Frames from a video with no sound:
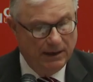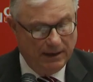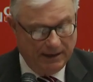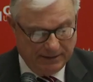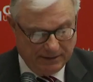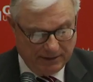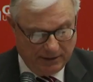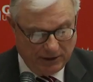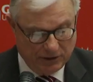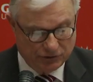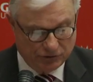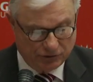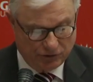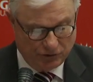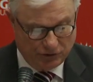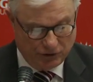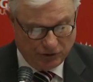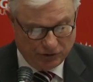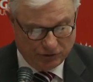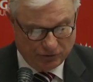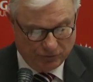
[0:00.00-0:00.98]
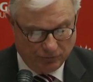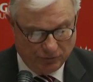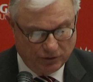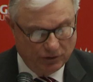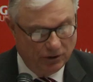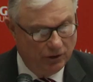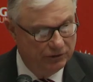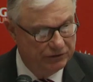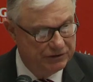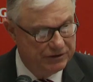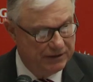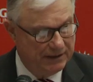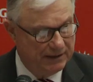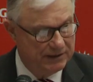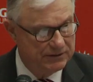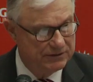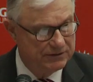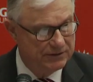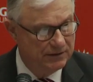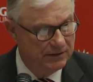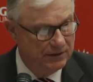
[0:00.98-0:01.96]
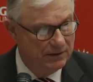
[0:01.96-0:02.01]
in an institutional
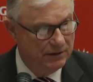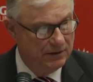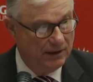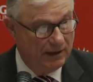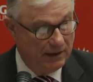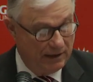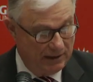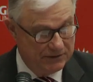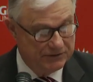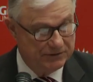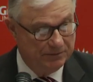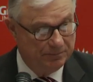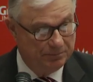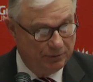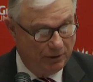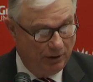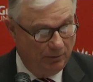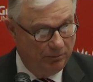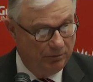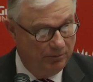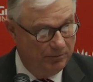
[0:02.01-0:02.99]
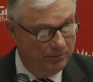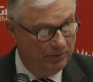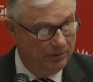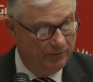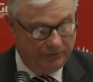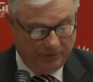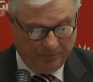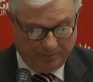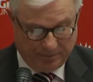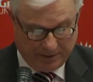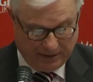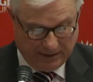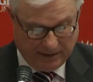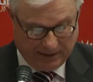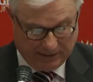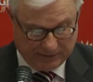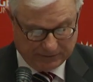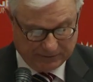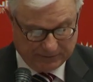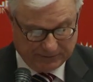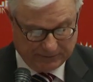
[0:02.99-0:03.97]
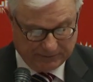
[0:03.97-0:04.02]
context is a problem of the
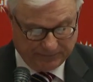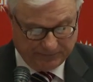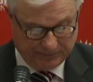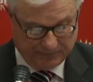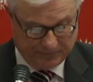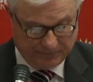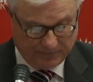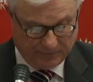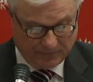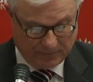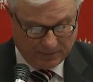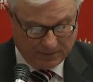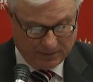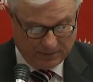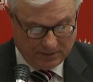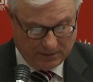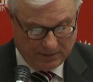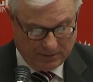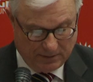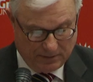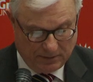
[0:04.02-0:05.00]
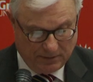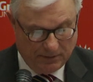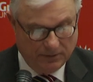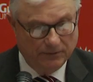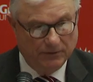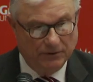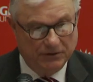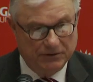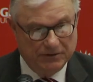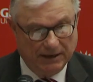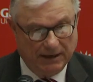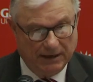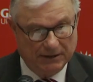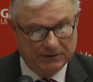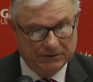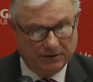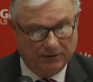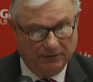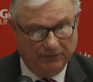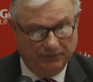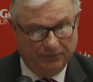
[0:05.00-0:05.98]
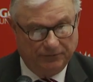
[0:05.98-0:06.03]
past. The
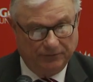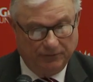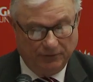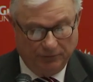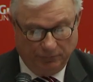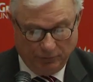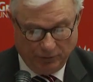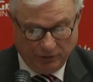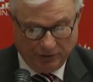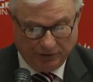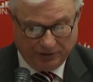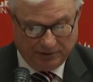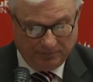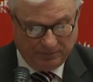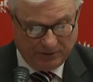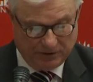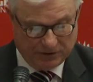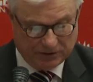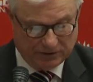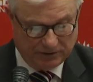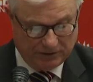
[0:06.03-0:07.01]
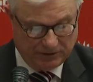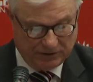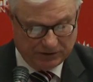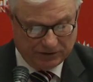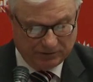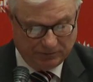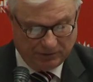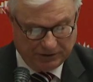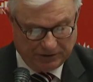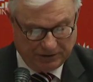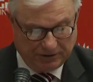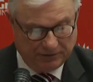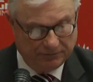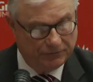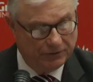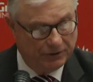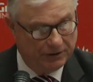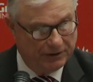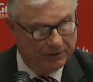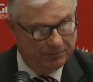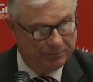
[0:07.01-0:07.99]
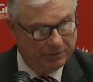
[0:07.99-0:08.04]
task of the Royal Commission is to
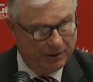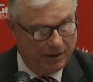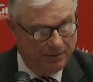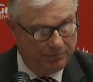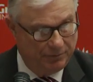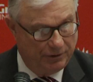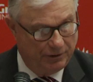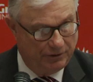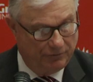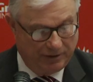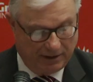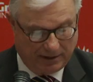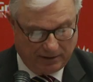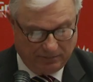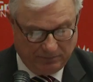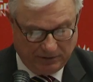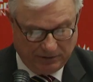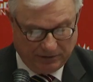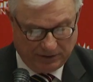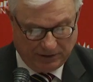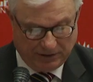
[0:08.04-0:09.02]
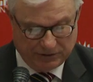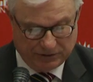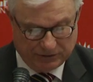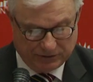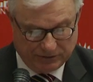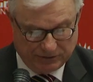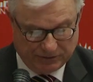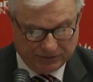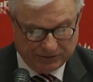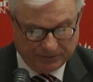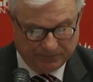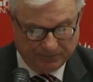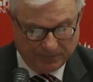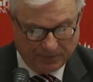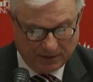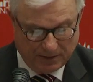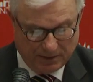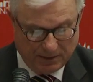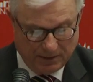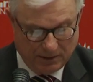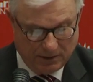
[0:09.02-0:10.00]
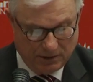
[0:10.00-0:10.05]
identify appropriate recommendations
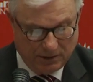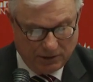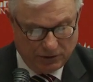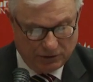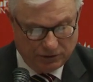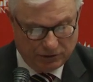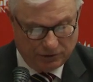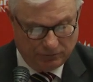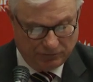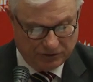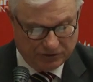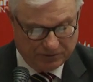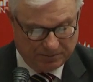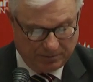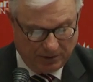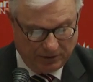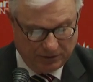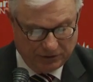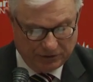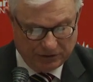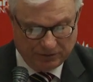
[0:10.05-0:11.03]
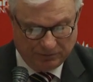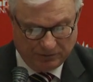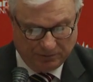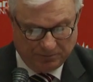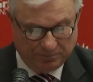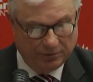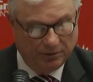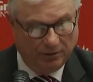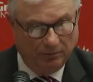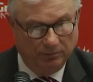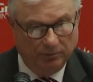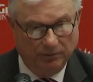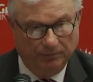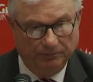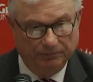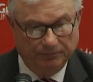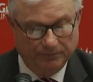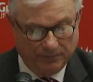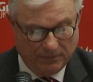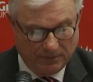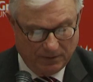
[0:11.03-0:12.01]
to respond to a problem